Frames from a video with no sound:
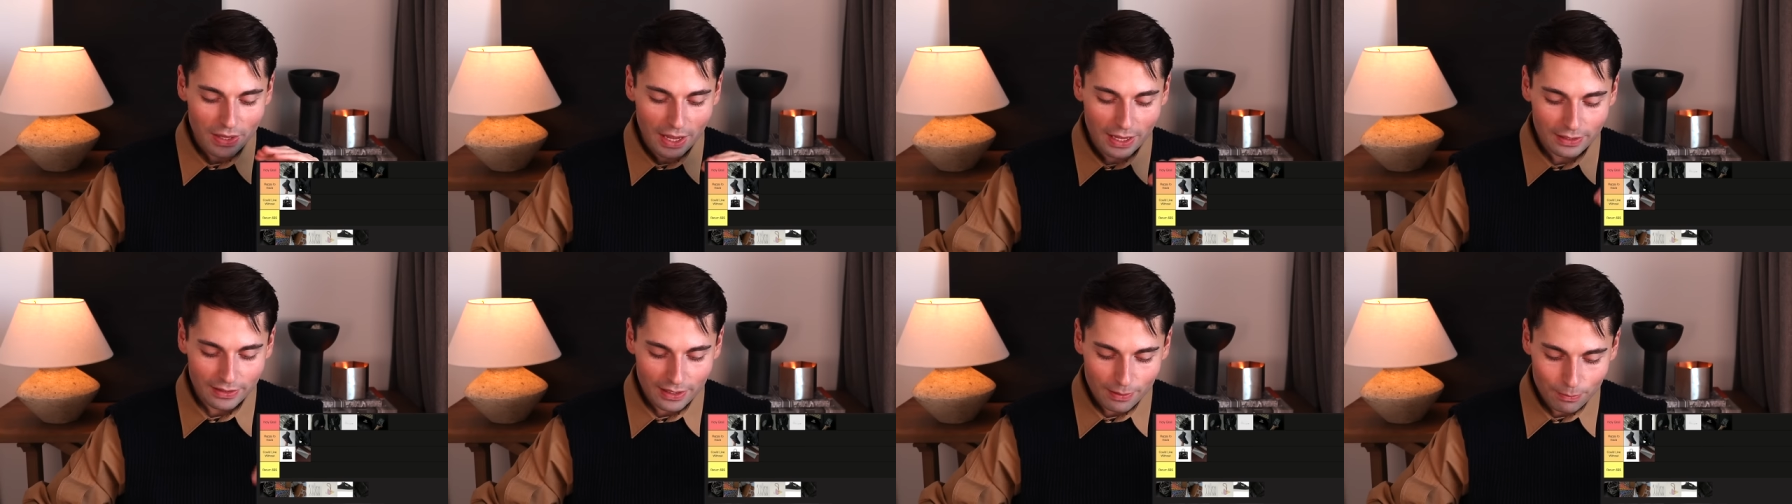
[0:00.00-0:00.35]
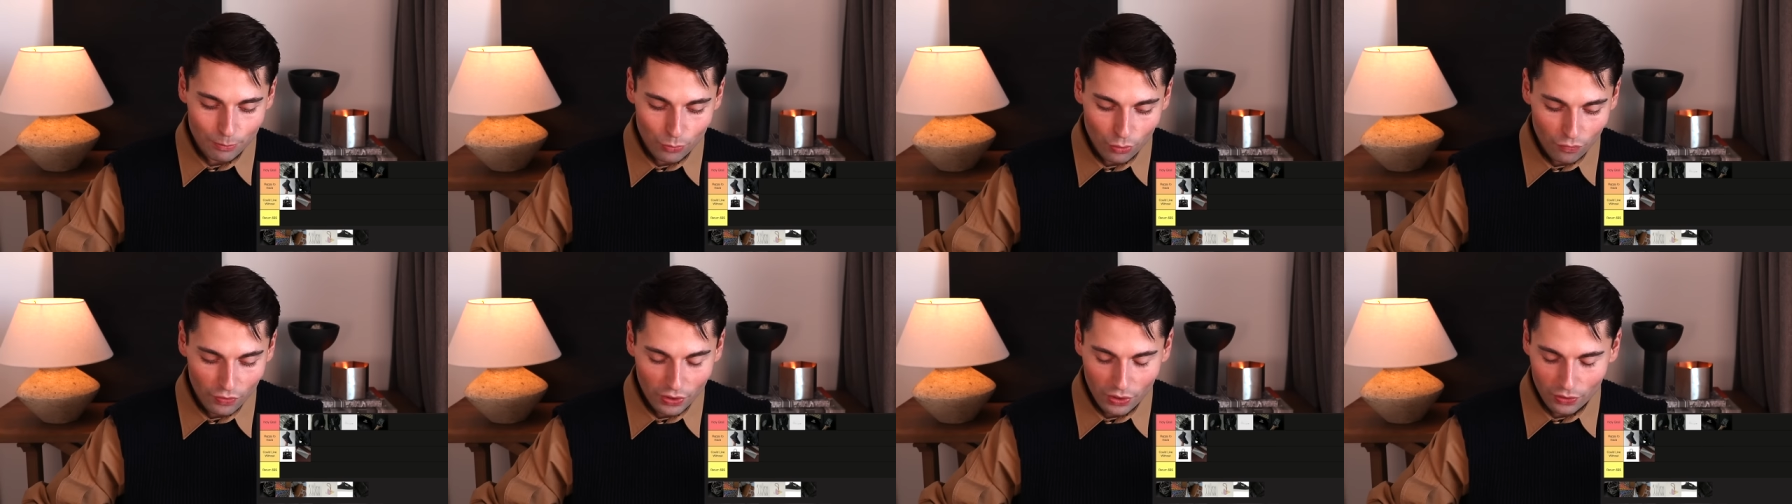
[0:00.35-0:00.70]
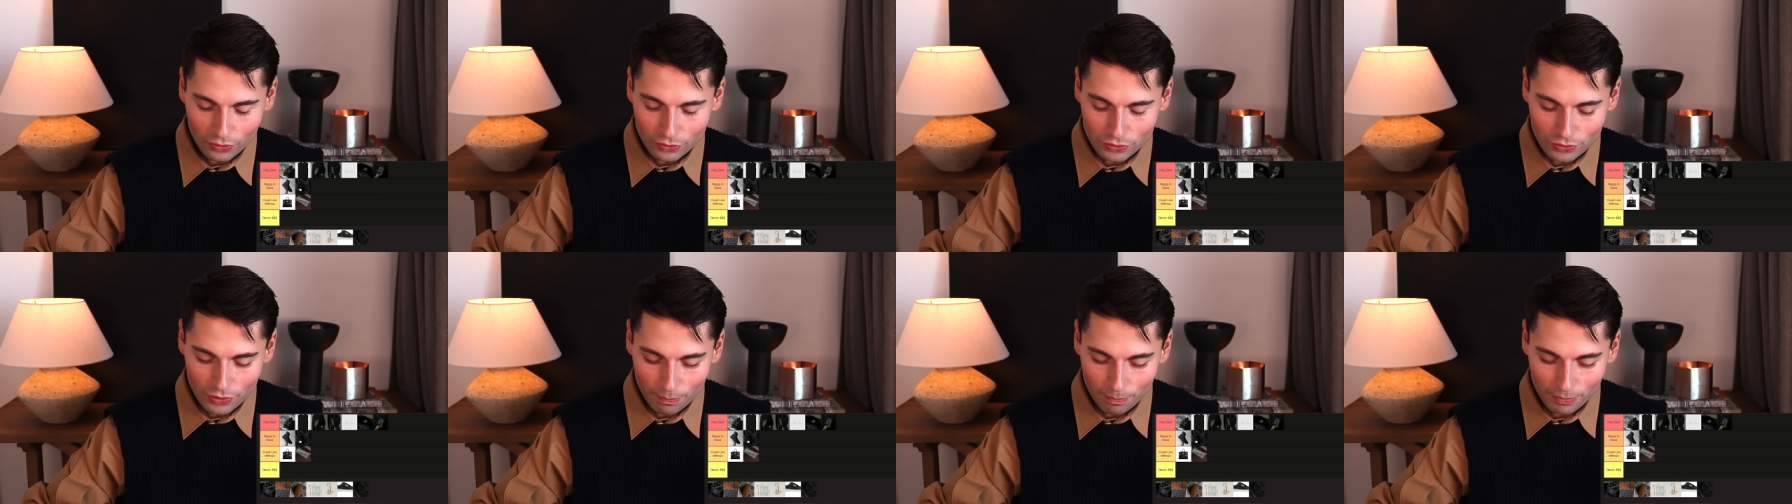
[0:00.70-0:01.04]
And then moving
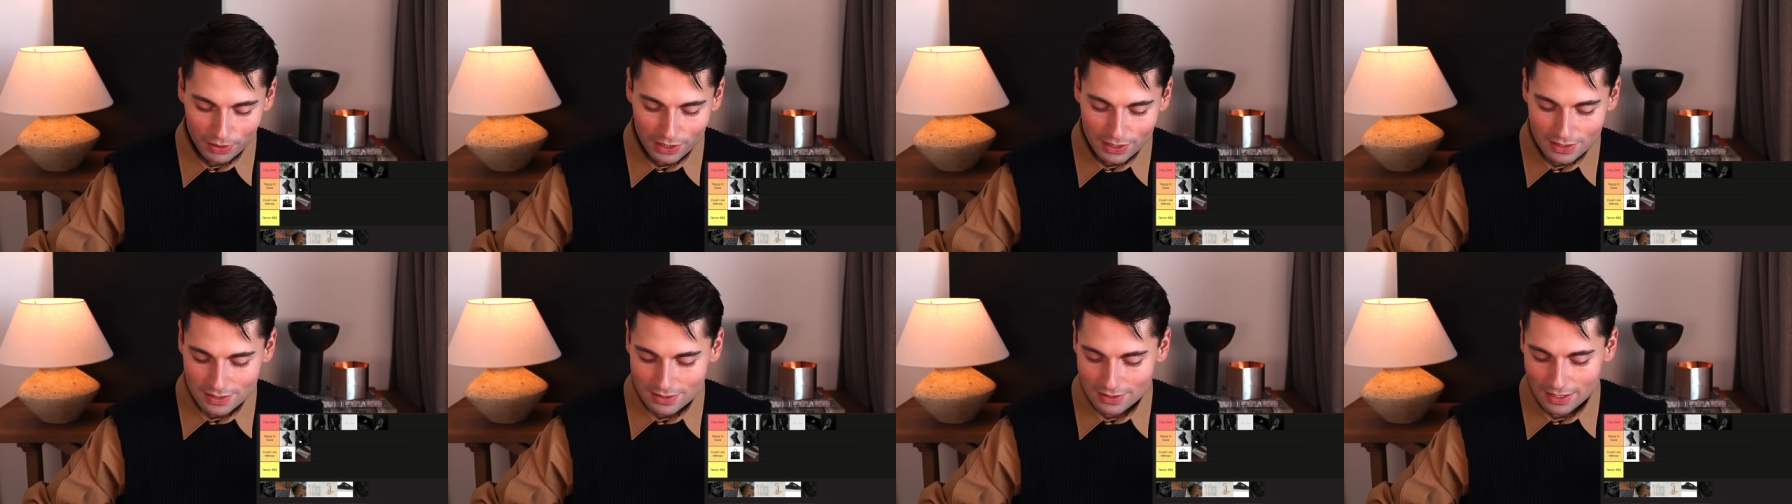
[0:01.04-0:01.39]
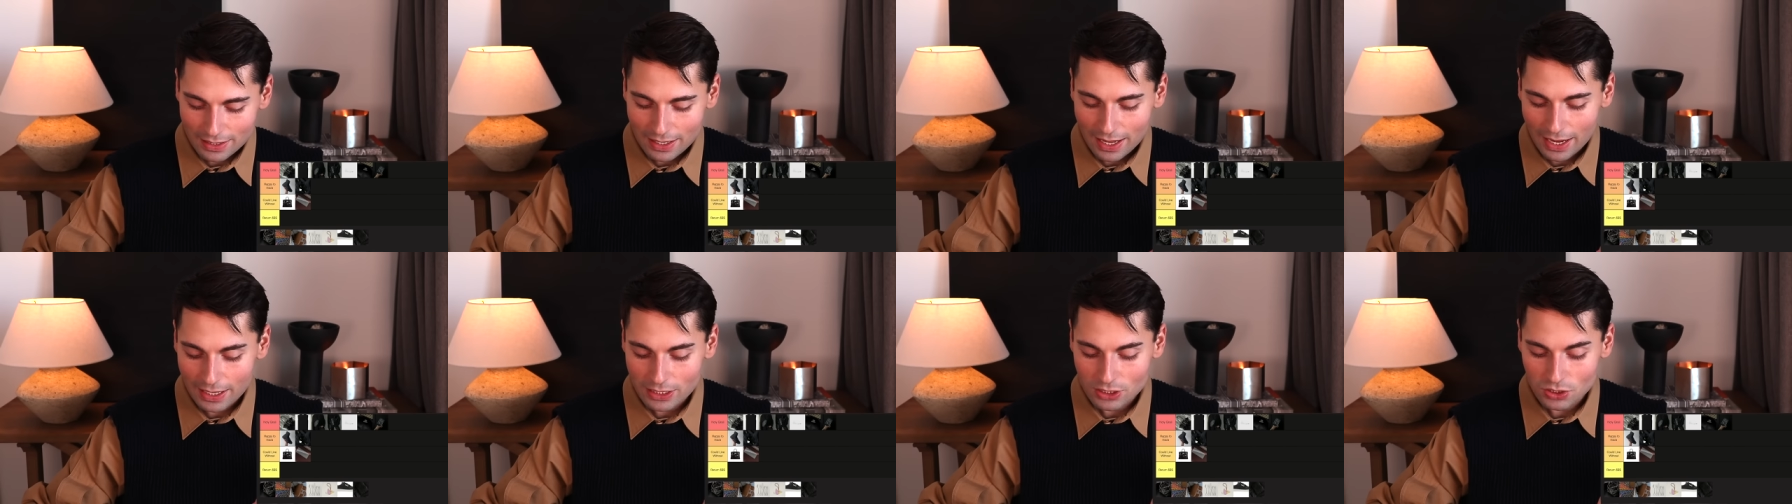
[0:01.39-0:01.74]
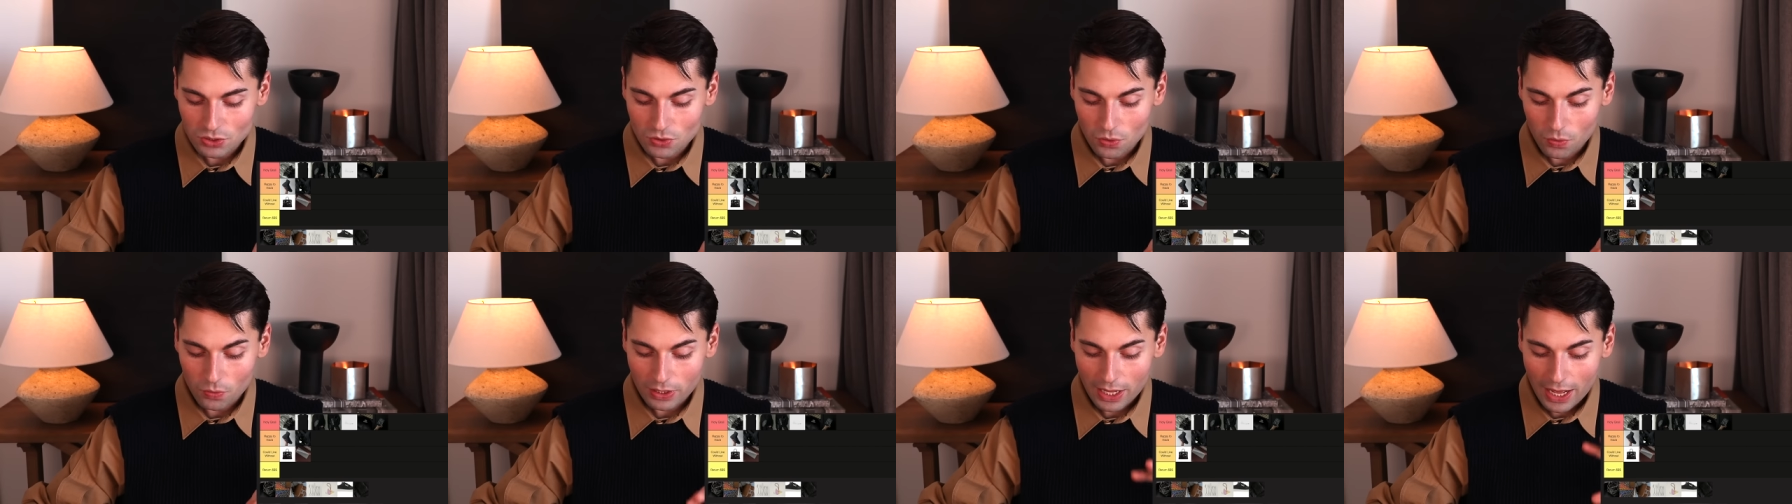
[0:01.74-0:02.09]
on to a piece that I
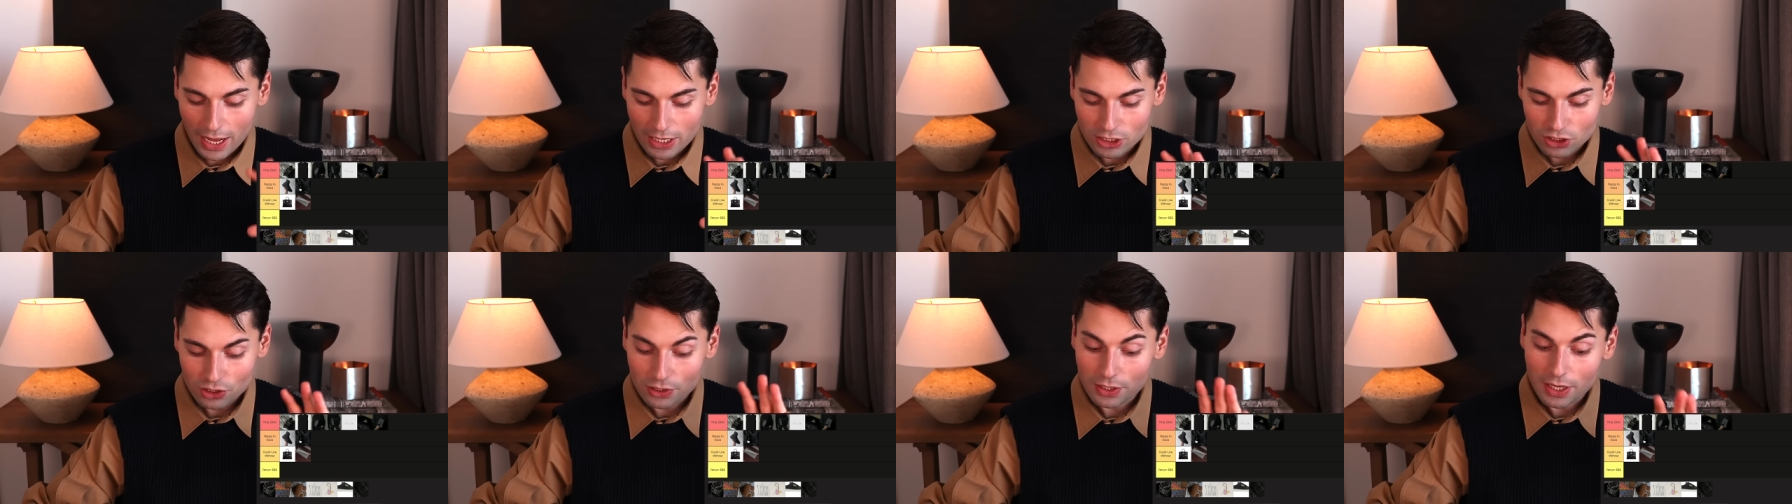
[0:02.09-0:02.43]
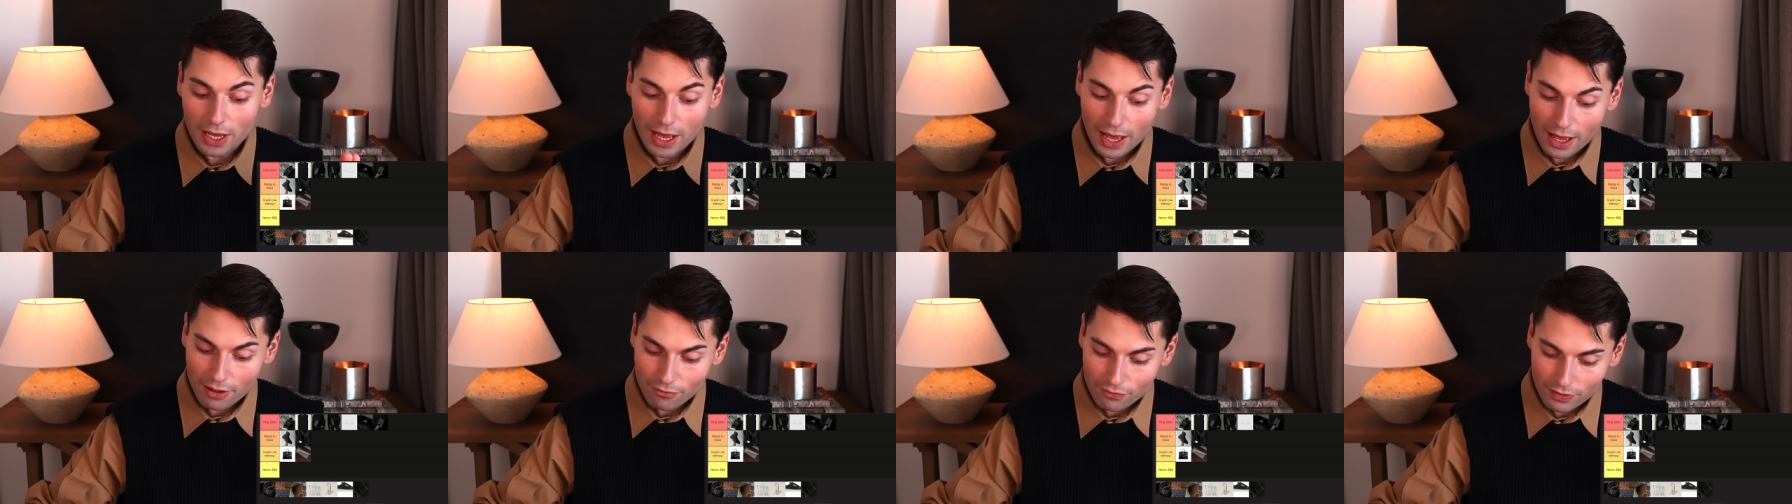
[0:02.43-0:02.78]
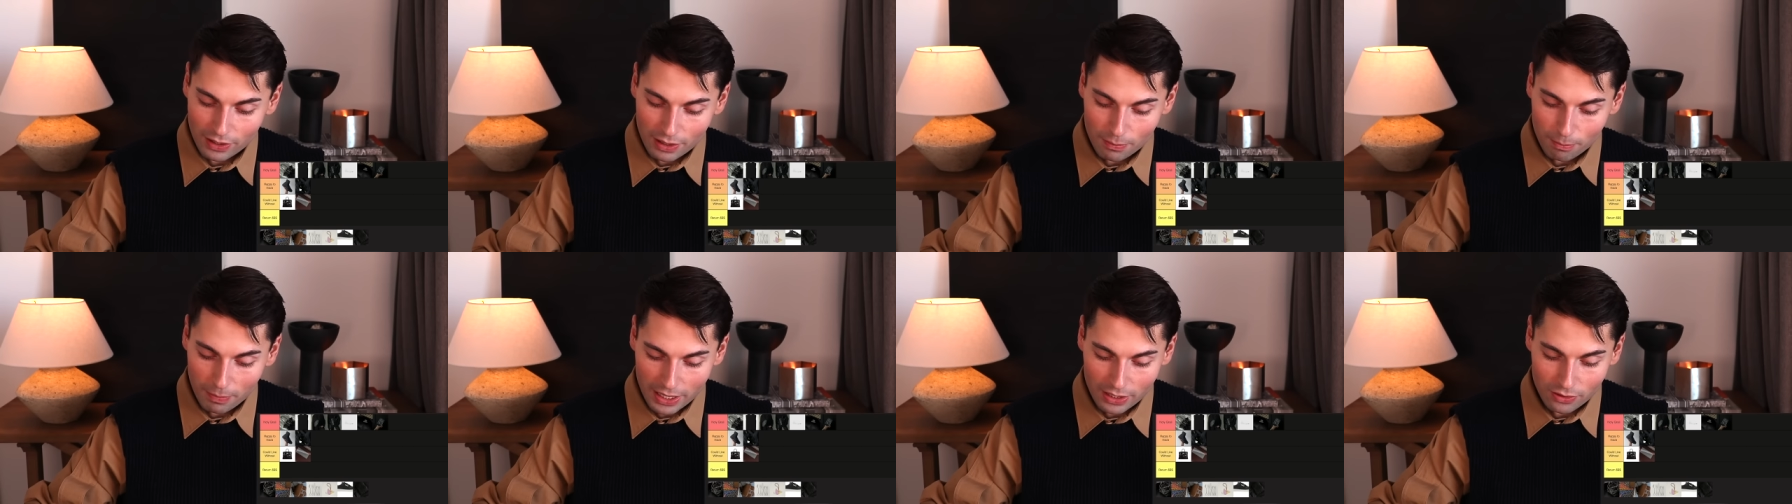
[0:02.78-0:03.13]
don't actually have
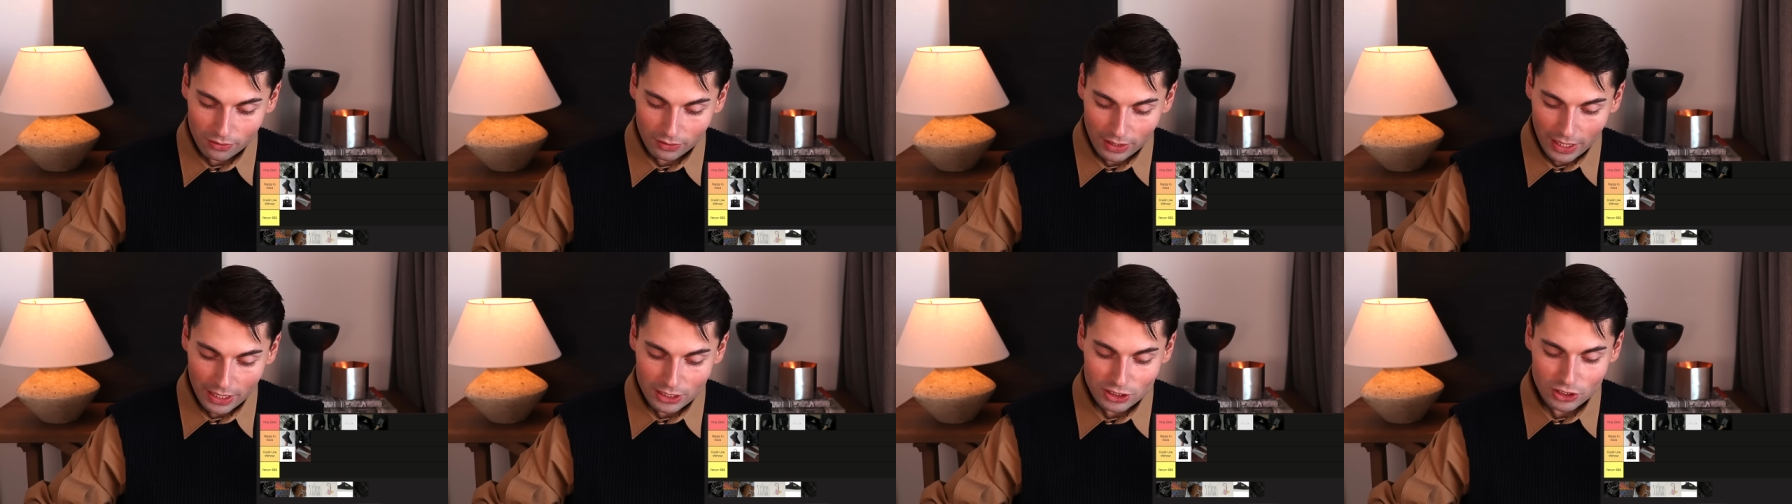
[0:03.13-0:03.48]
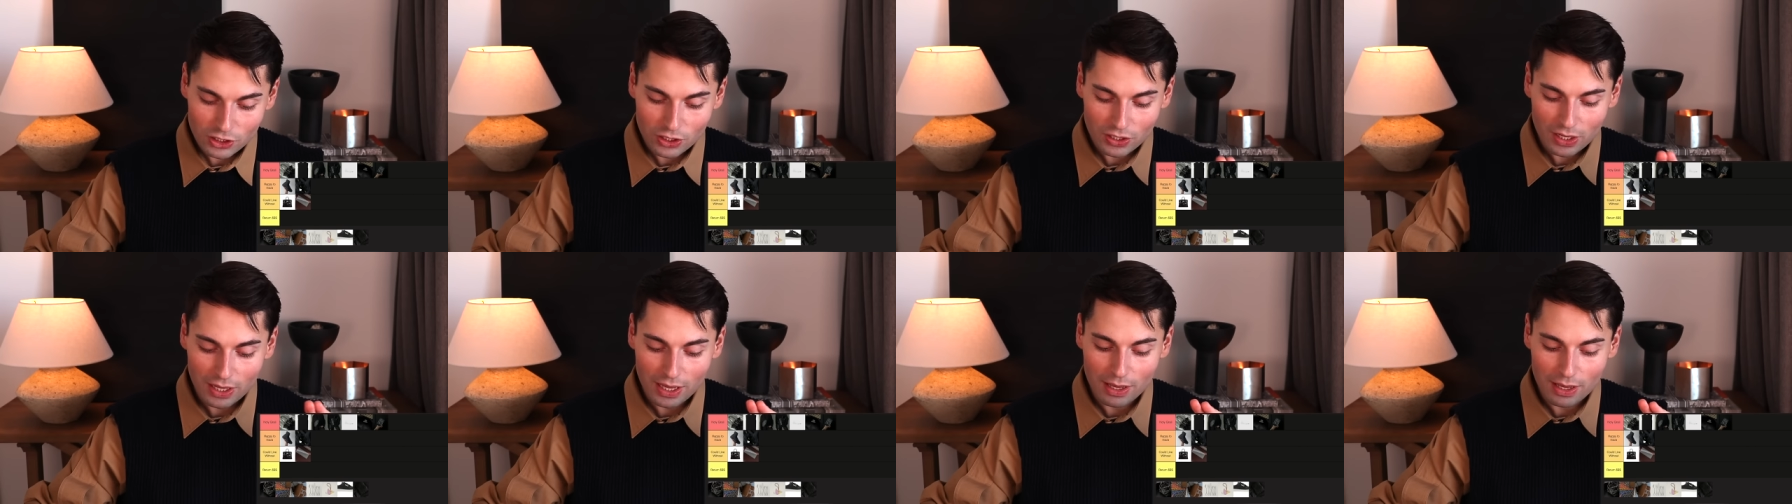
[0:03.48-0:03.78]
in my collection,